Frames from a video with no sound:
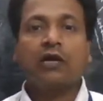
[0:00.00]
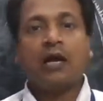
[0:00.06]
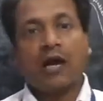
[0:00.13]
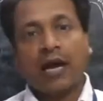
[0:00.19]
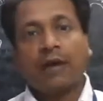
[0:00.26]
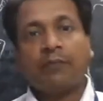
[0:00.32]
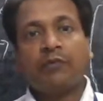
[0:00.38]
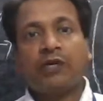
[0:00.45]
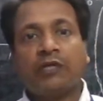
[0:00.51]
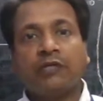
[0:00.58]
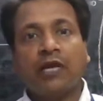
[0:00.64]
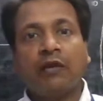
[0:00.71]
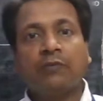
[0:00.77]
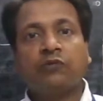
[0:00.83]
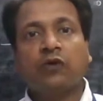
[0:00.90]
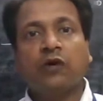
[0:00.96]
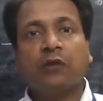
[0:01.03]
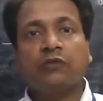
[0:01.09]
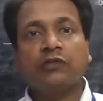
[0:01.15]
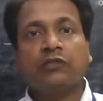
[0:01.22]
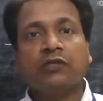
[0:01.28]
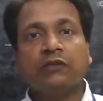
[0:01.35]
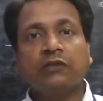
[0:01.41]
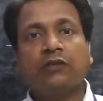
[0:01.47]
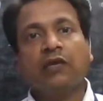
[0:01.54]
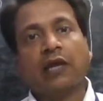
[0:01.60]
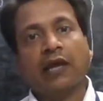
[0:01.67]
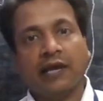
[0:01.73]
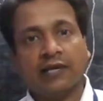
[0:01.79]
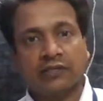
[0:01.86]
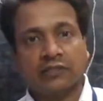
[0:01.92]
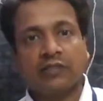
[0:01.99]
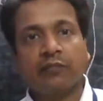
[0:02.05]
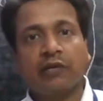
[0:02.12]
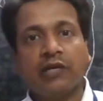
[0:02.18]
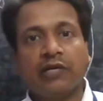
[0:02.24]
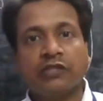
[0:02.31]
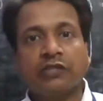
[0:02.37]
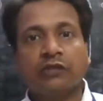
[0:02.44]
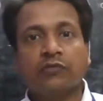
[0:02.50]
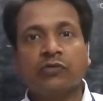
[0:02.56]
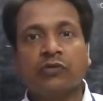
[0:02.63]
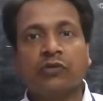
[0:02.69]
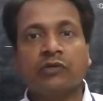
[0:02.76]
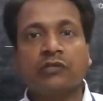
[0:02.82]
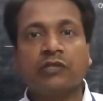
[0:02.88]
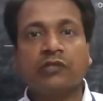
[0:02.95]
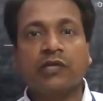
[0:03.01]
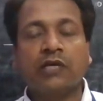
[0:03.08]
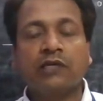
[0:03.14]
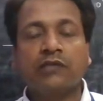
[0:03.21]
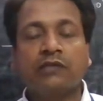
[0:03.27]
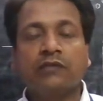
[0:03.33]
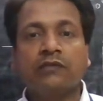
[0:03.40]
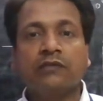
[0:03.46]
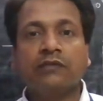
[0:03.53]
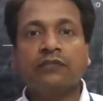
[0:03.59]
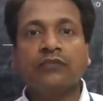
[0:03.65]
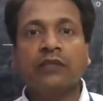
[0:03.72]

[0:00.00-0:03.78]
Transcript: After the absorption, assimilation process occurs.